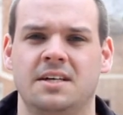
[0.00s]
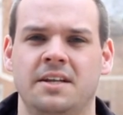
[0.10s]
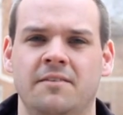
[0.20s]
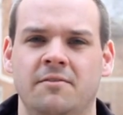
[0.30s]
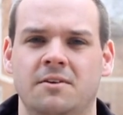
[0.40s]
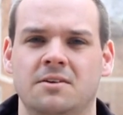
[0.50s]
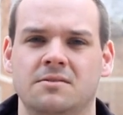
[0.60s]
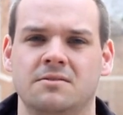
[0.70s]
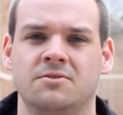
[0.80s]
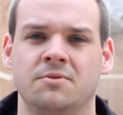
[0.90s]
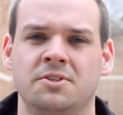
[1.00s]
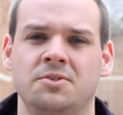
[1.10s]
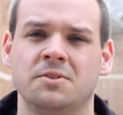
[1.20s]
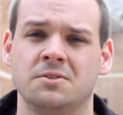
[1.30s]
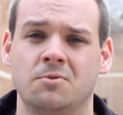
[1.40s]
I never surrendered
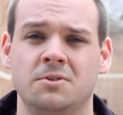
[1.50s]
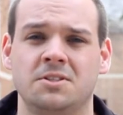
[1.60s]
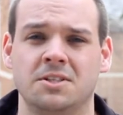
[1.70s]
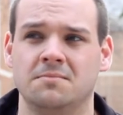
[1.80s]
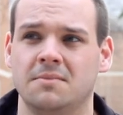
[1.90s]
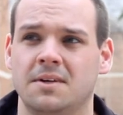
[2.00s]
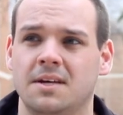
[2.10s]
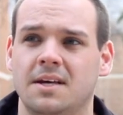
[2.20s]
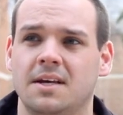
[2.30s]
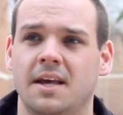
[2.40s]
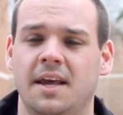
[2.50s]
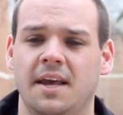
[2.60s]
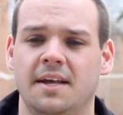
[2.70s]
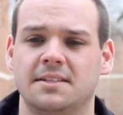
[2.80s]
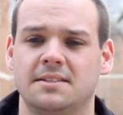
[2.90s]
to his lordship,
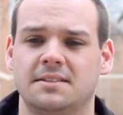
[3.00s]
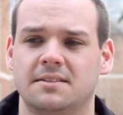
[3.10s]
and